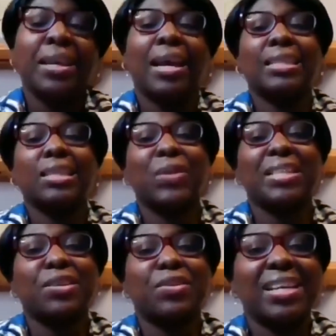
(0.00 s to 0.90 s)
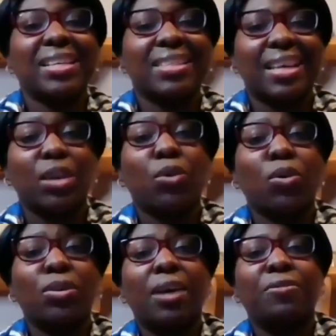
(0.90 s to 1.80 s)
And the criteria is that they
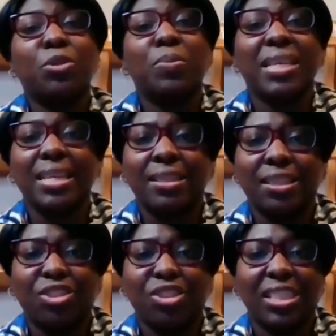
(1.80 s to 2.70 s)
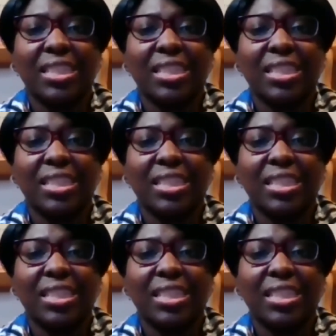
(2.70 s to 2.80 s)
all have to be indigent.